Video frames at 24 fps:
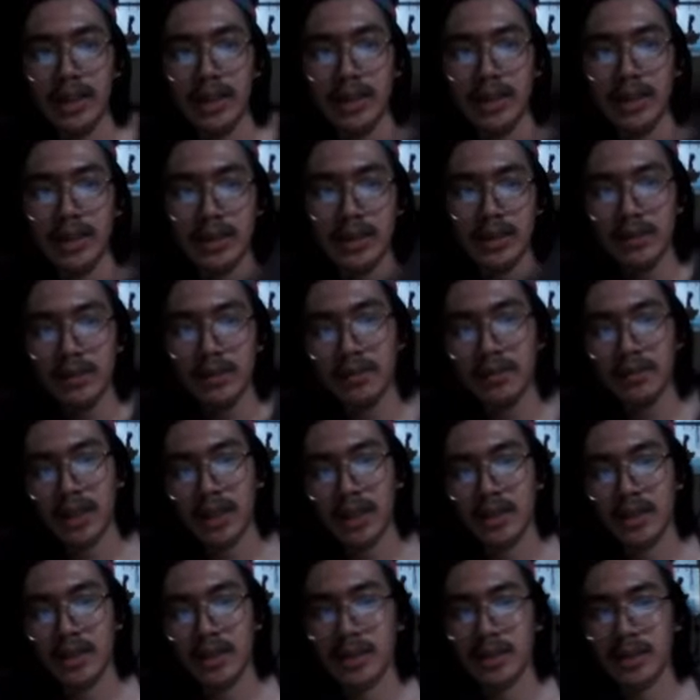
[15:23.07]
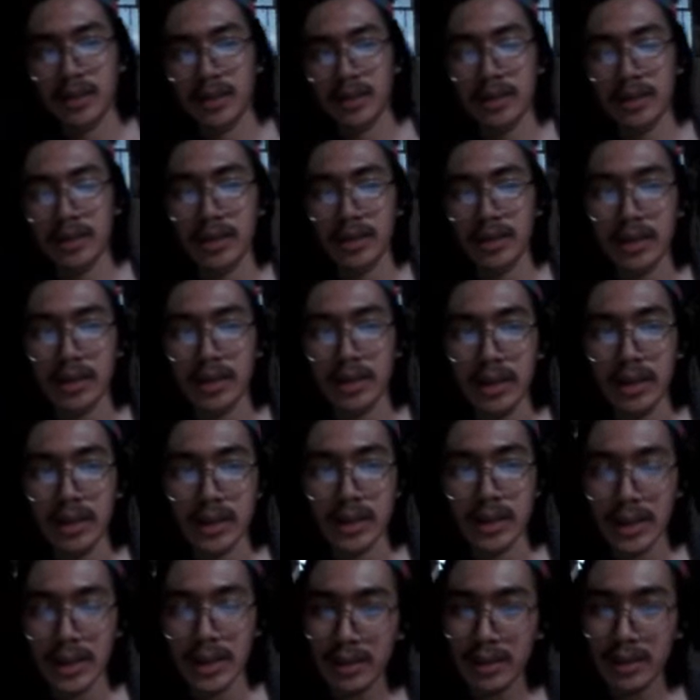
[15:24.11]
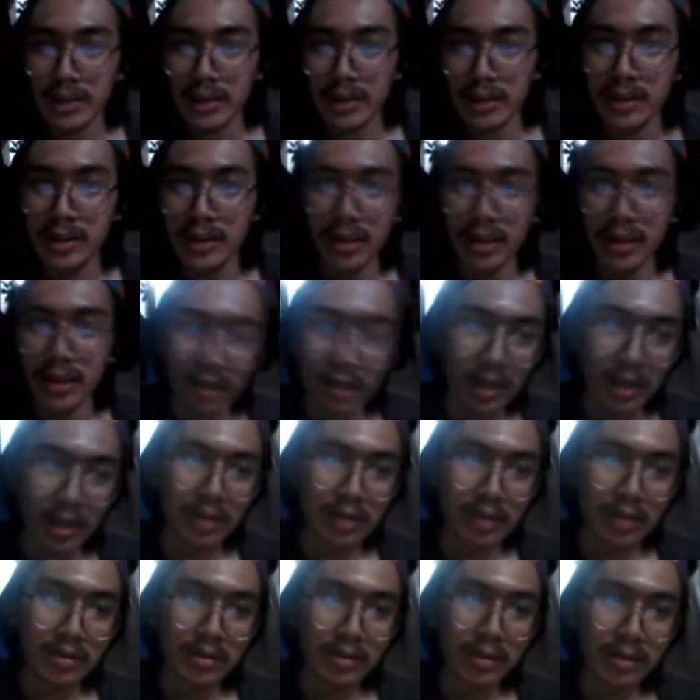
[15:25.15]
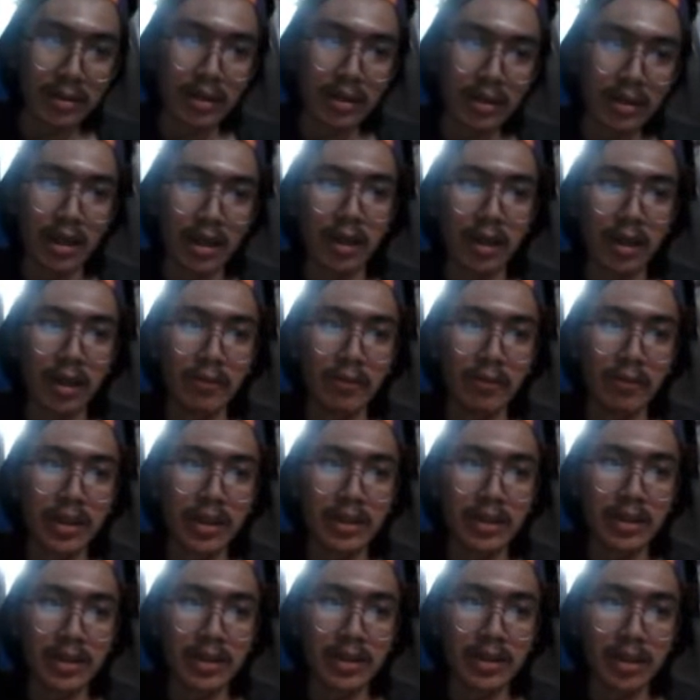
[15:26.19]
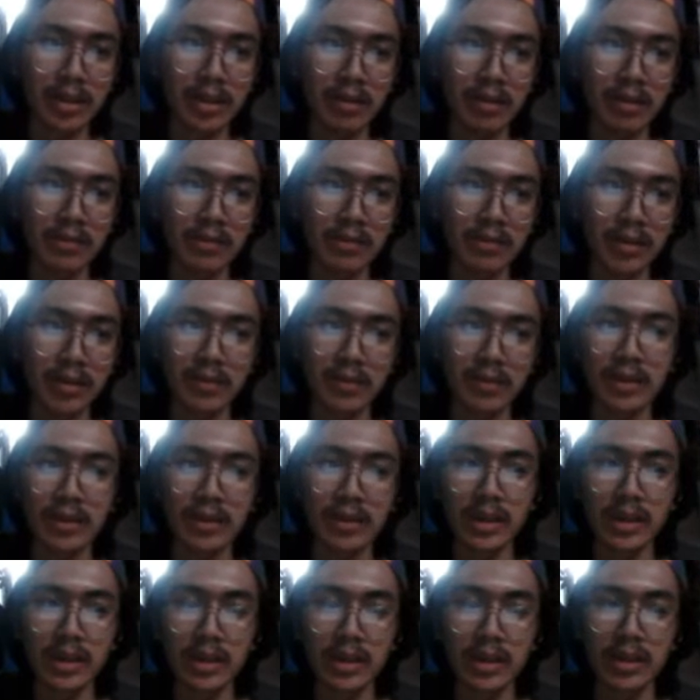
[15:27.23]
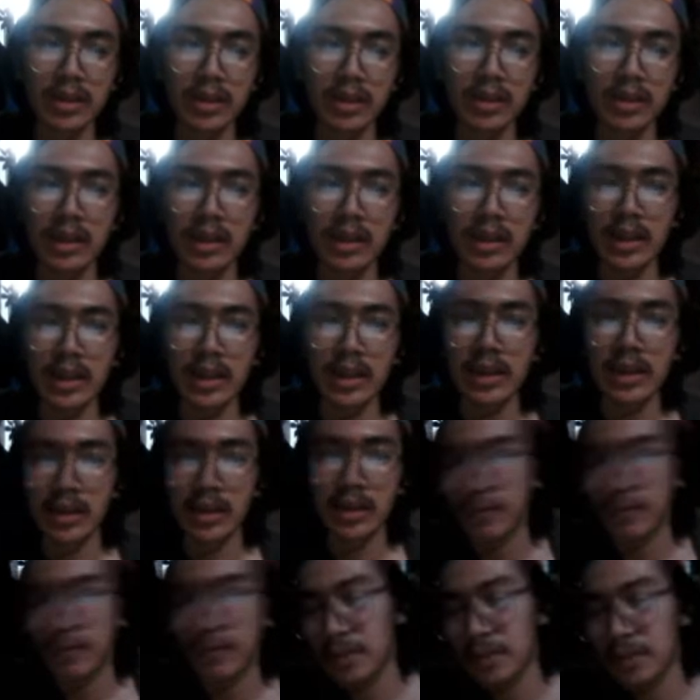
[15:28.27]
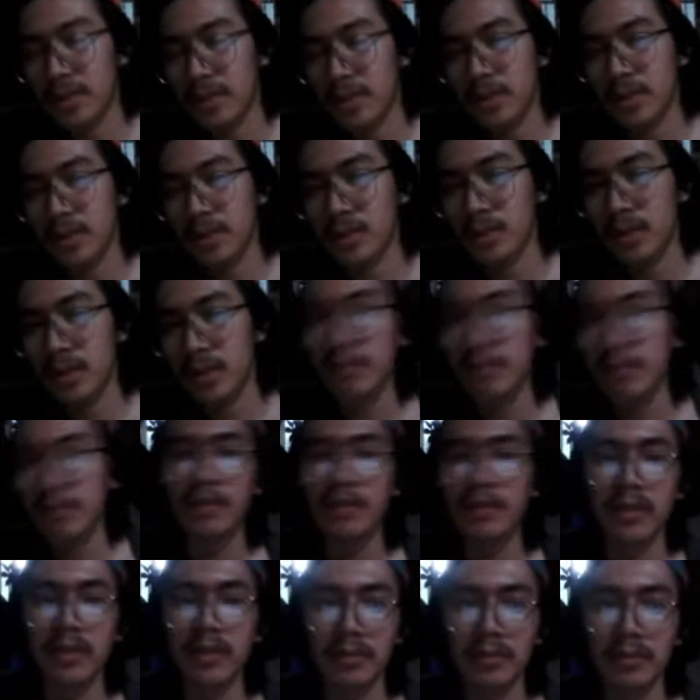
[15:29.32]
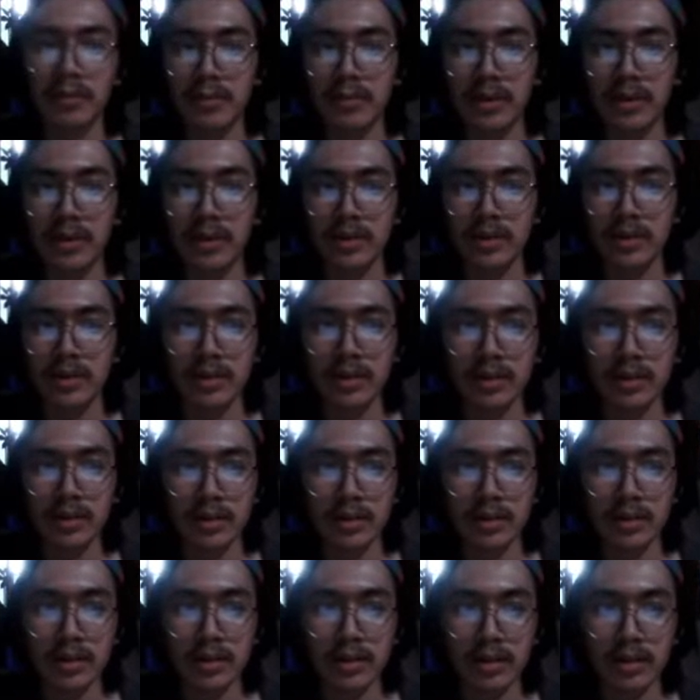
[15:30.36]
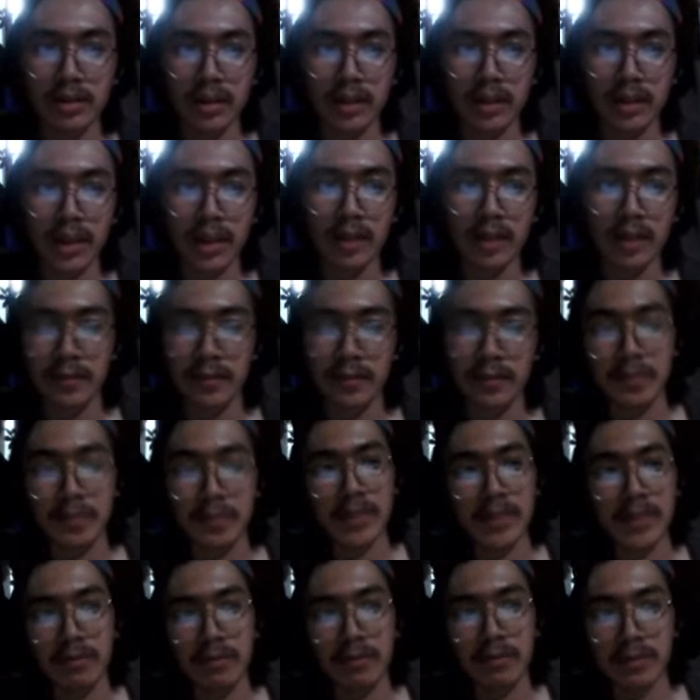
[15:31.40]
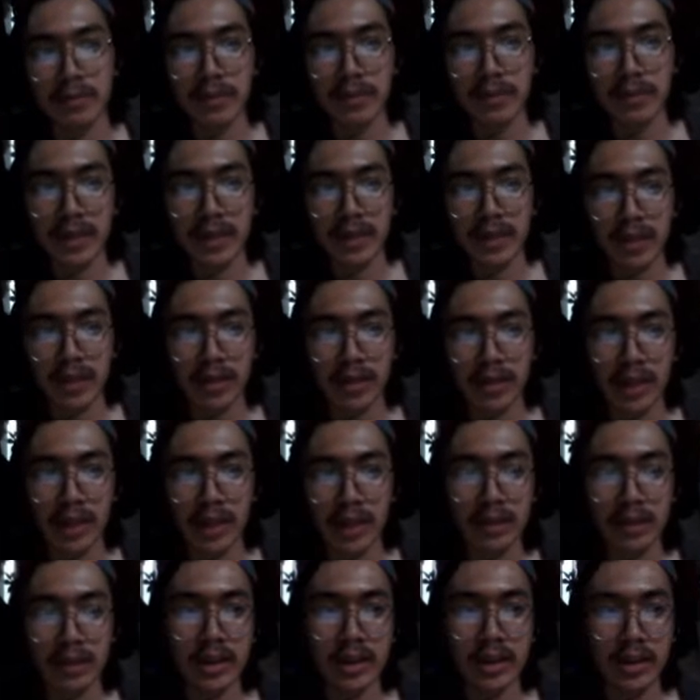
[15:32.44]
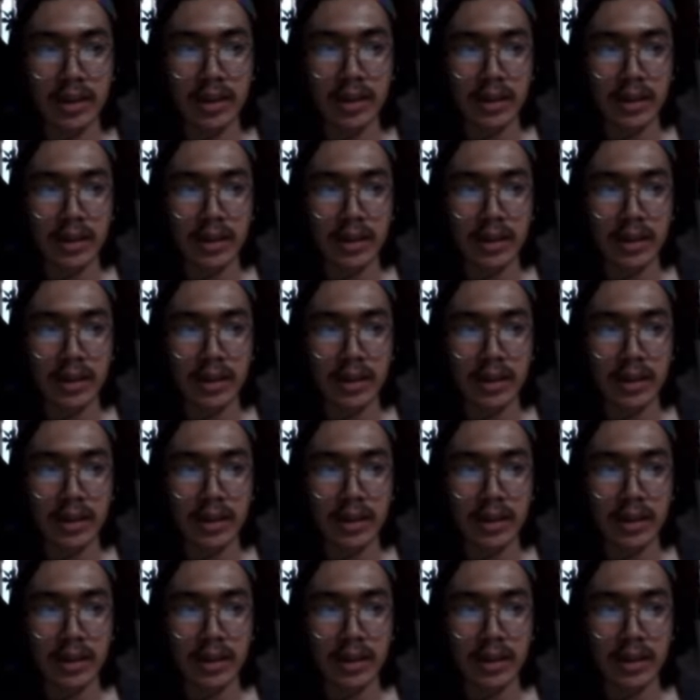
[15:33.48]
shift register serial in, serial out with the use of converted T flip-flop into D flip-flop, and moving on to our